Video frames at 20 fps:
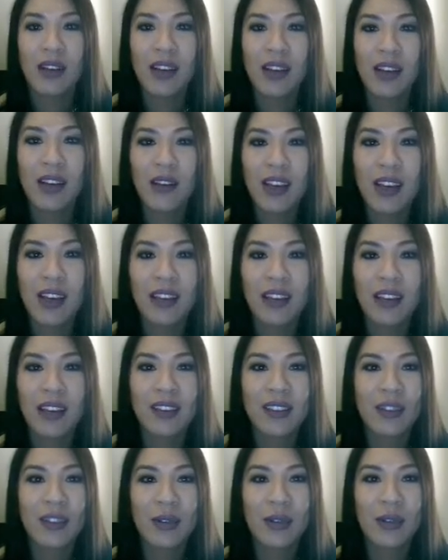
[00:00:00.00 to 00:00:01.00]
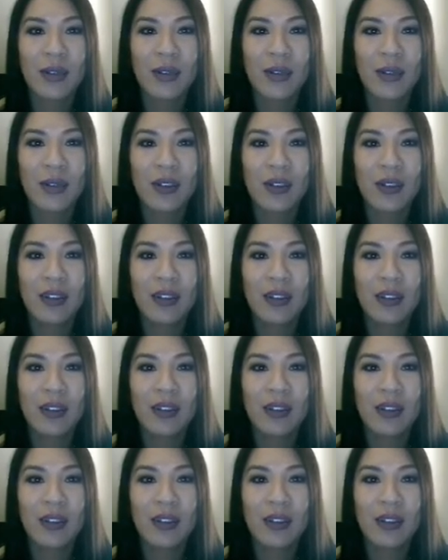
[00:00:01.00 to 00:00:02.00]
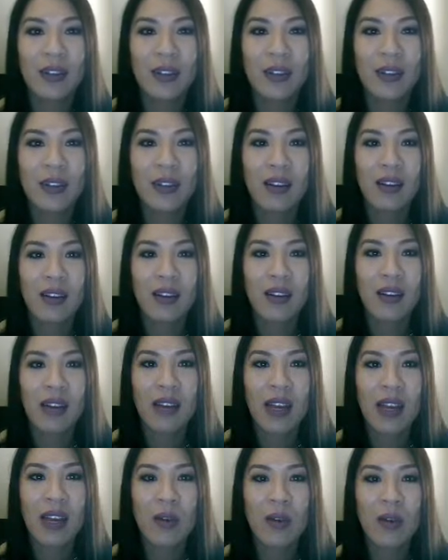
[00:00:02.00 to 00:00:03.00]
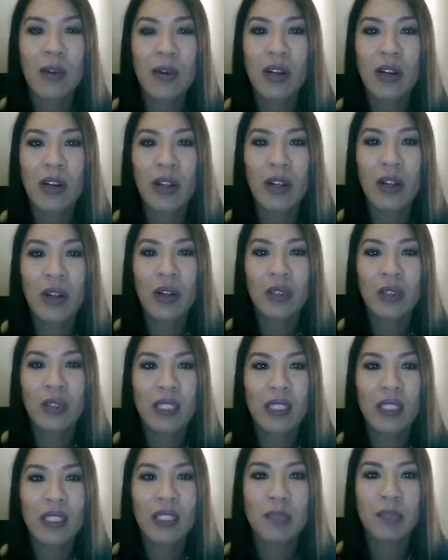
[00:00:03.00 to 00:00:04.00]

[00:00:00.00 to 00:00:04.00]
Okay, so now I'm going to close this